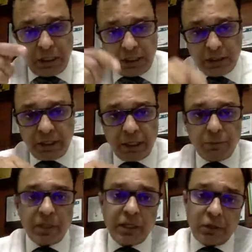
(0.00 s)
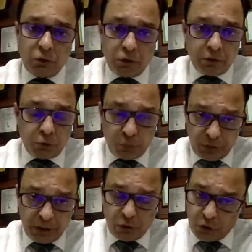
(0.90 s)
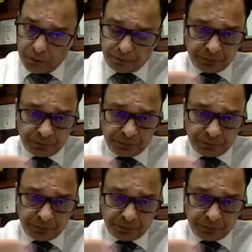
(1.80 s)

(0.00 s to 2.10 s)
either deliberately or opened, or